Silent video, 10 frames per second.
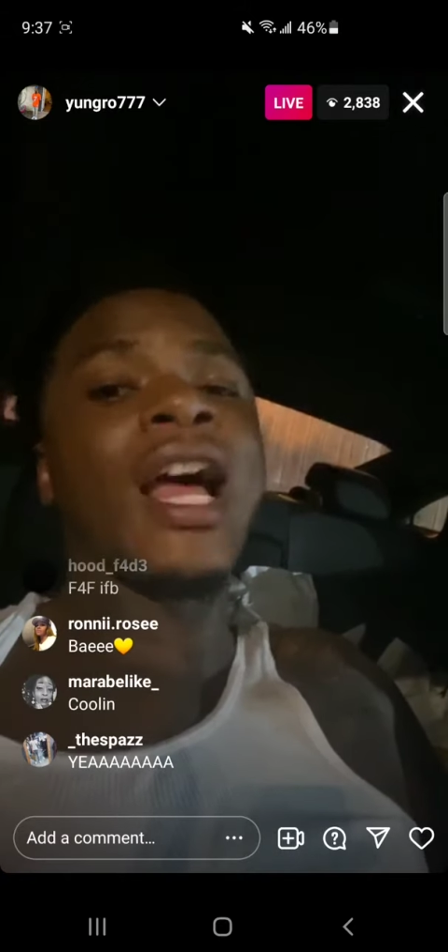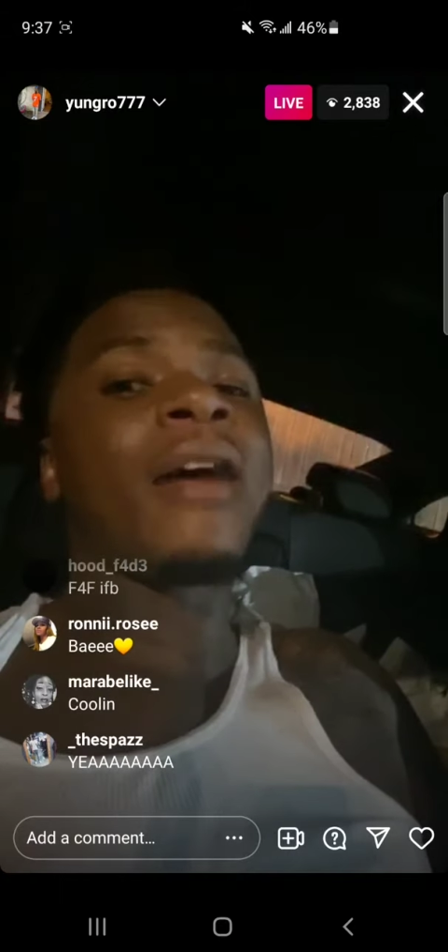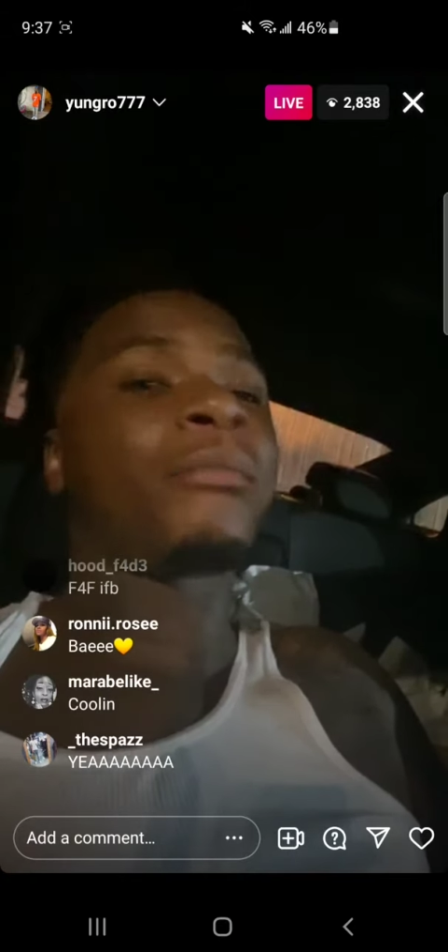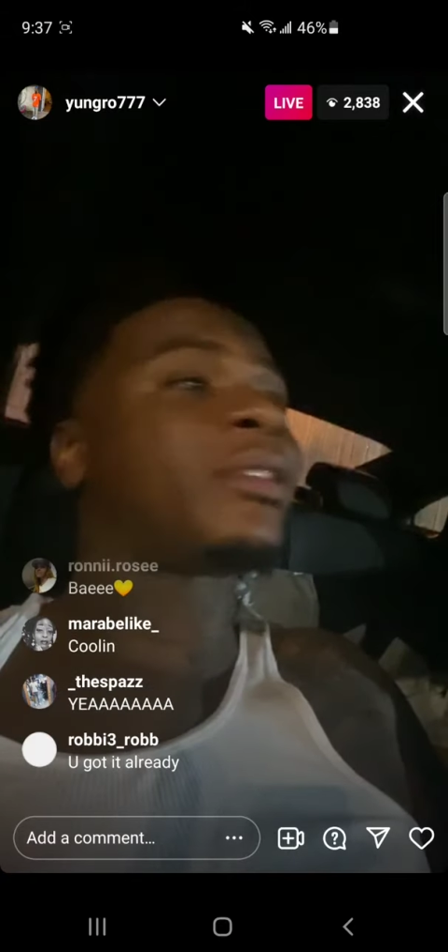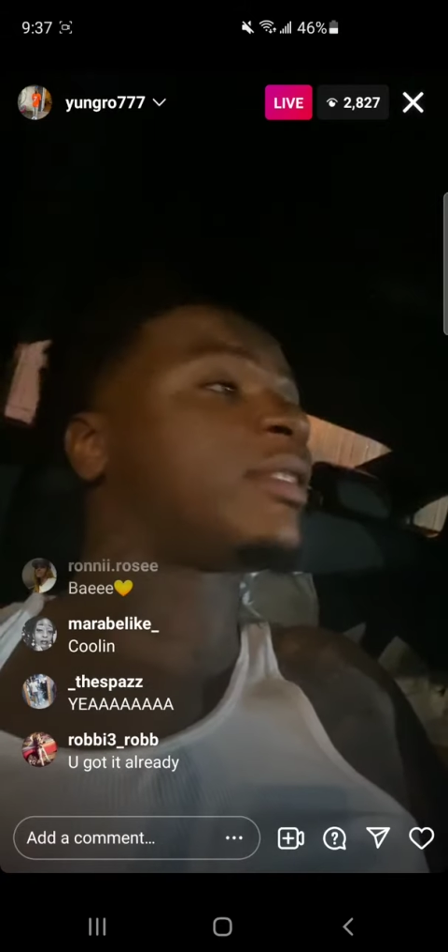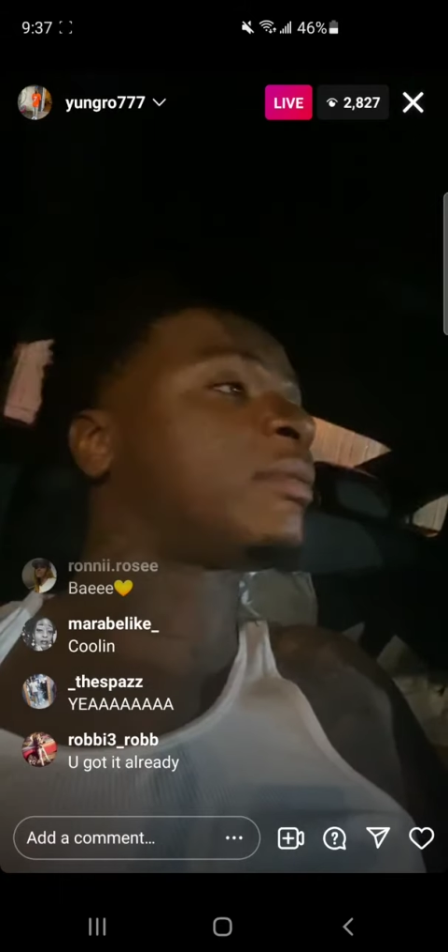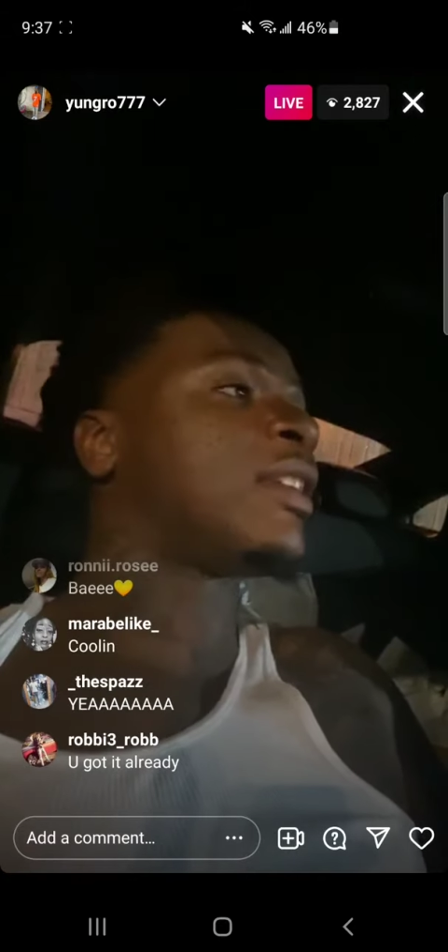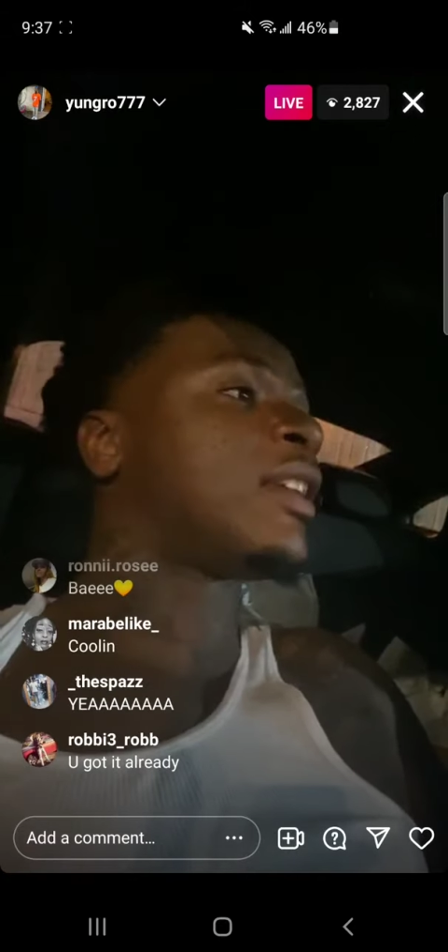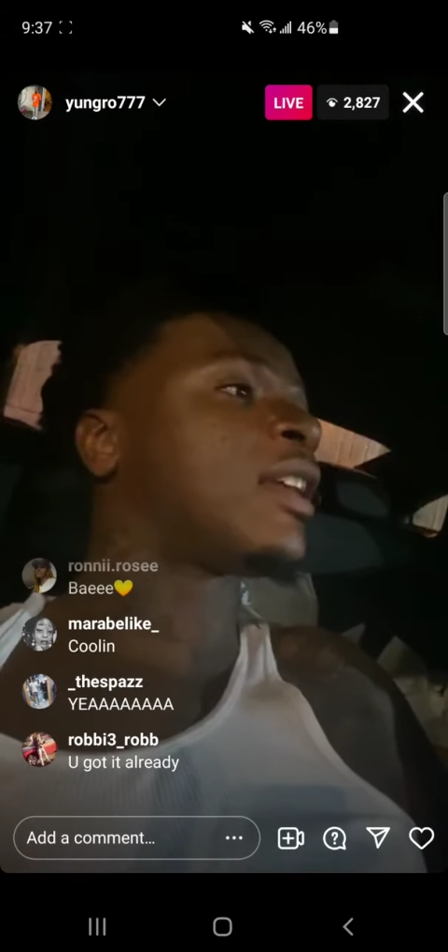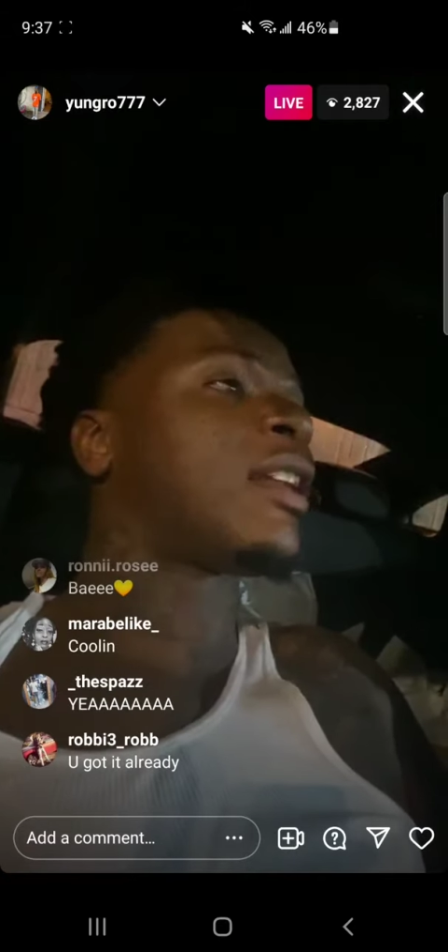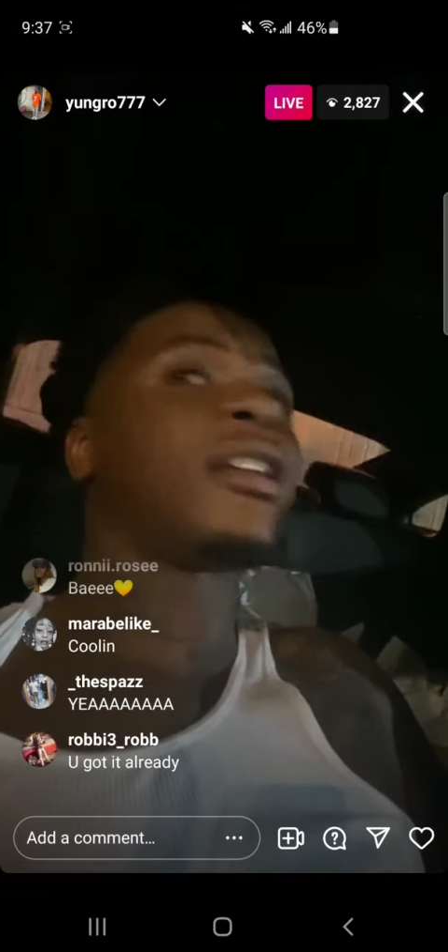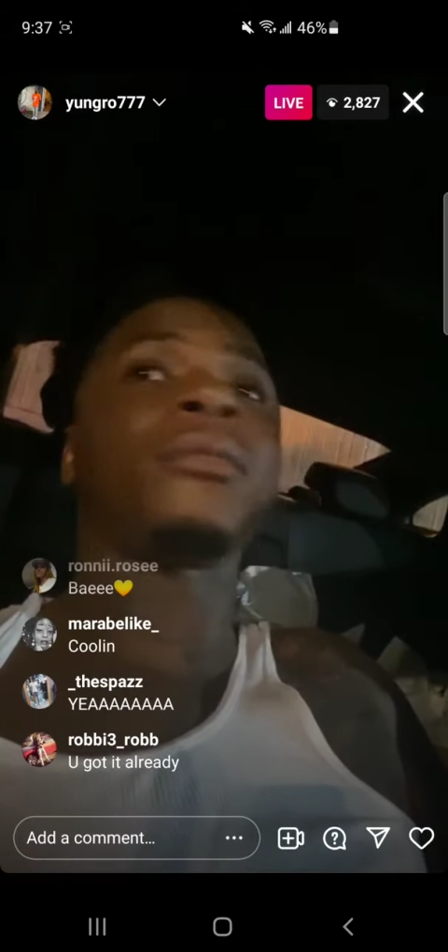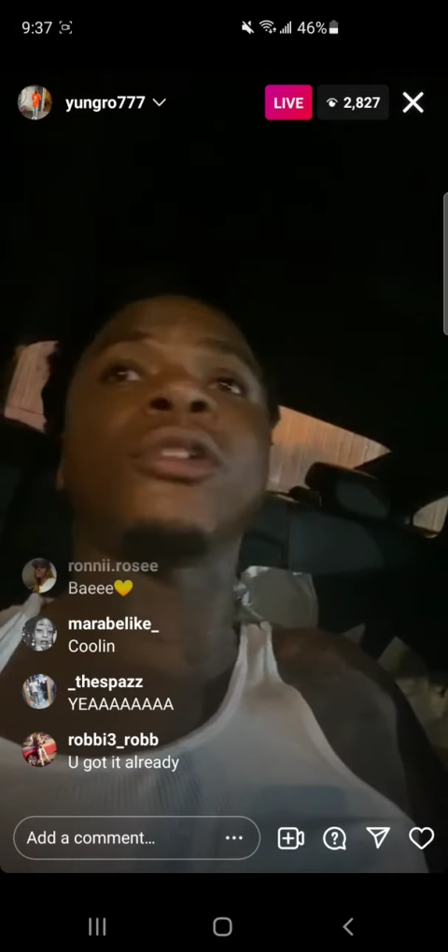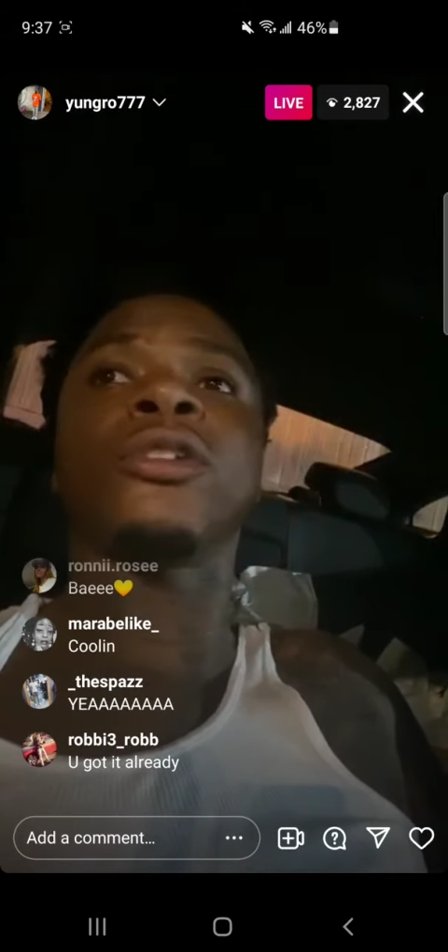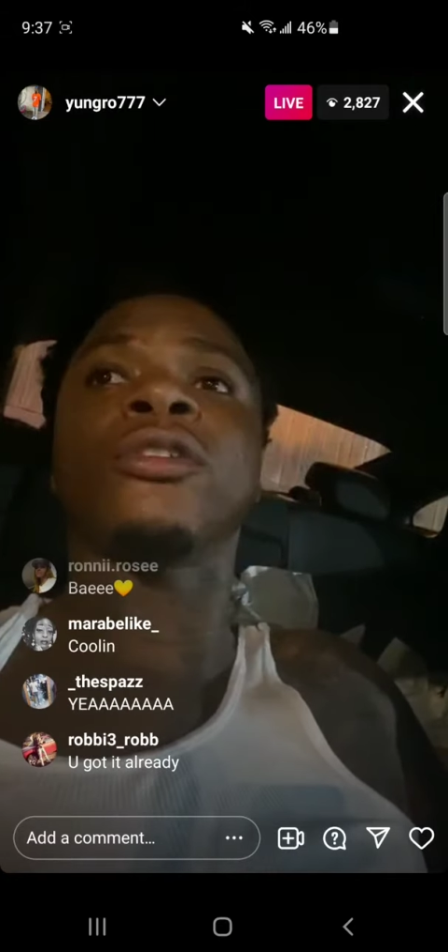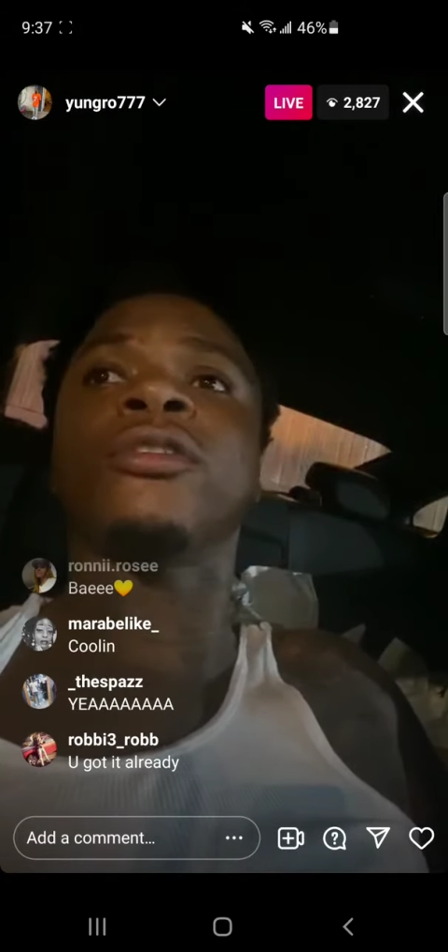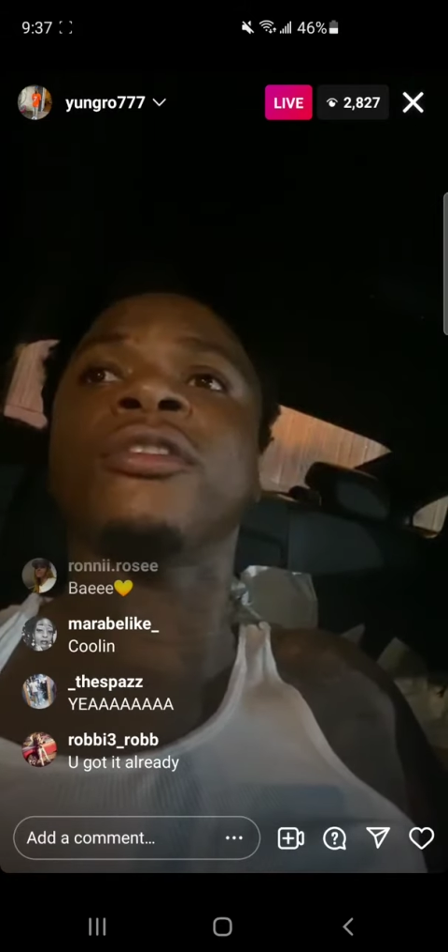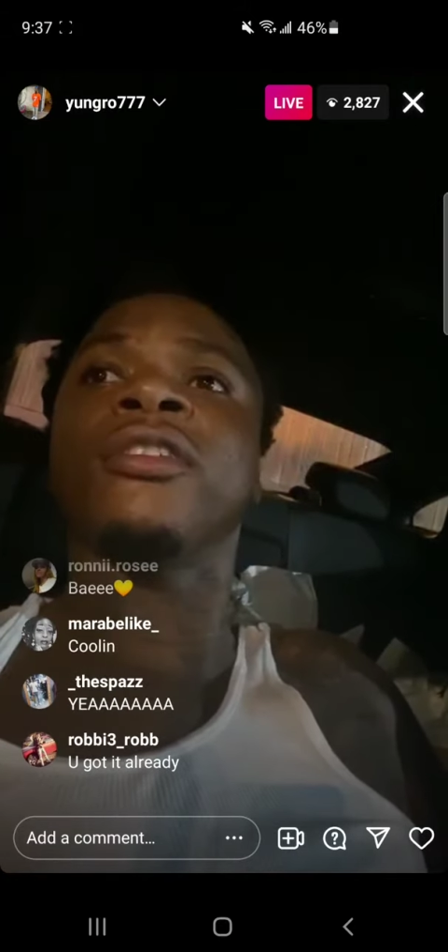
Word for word: I'll beat some kitty cat up, though.